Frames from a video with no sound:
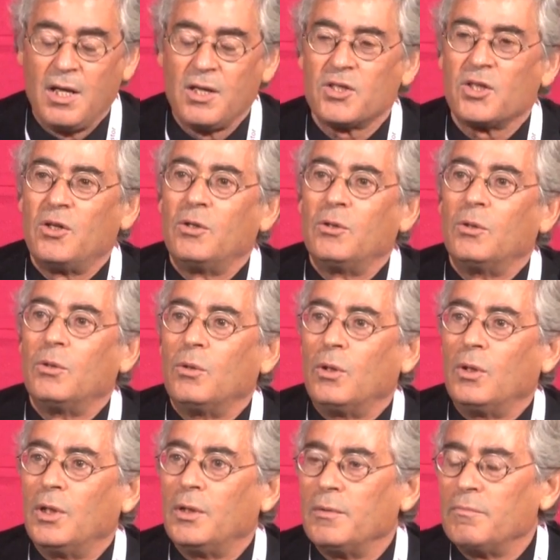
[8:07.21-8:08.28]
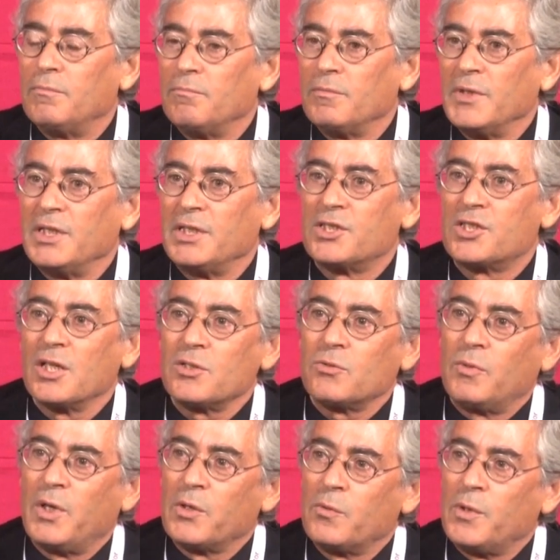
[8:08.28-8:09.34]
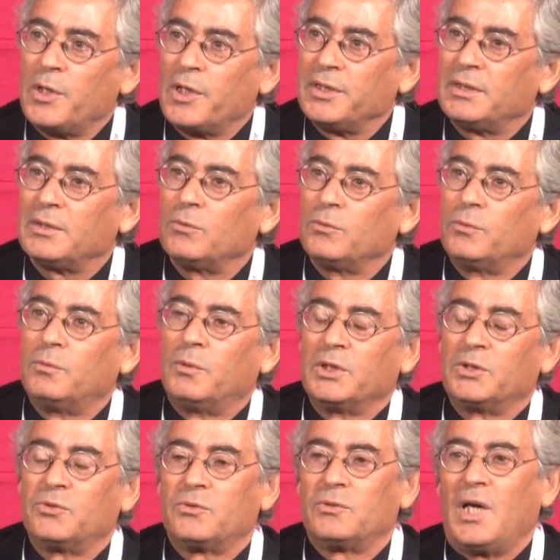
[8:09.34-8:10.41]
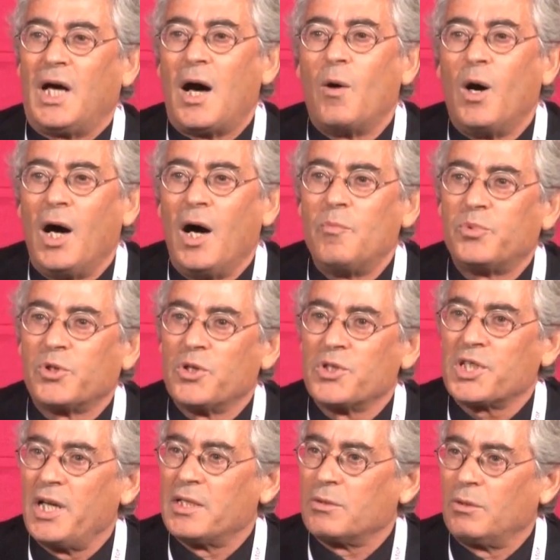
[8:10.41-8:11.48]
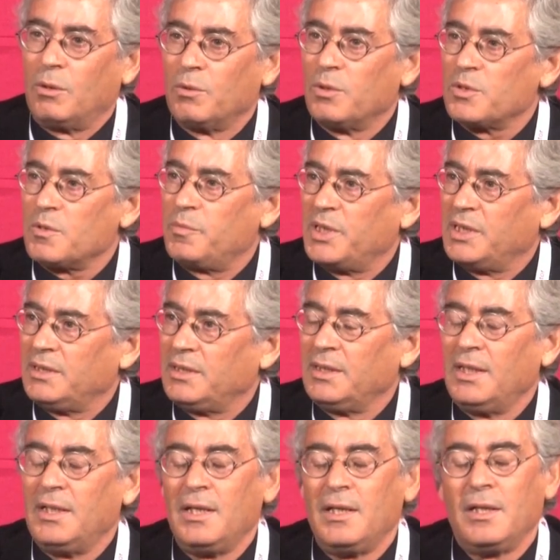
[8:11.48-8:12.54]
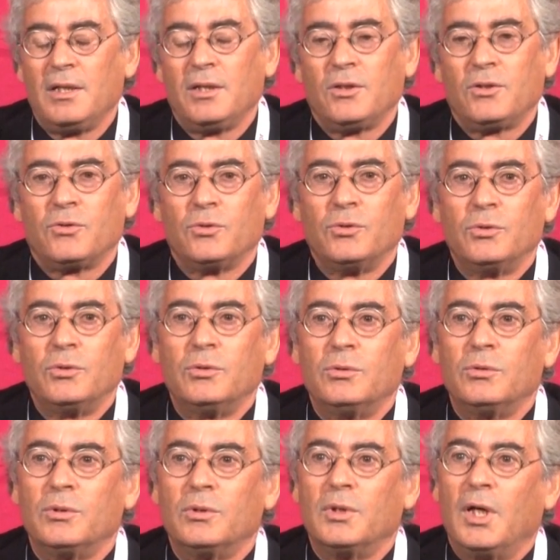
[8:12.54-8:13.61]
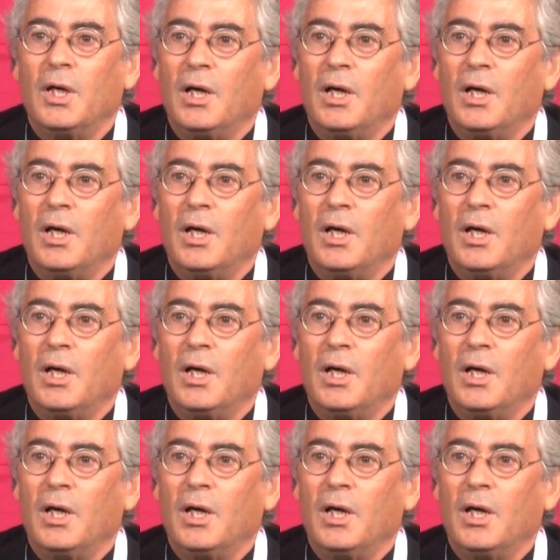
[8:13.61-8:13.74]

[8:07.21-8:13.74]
So in just one word, what our approach has always been to,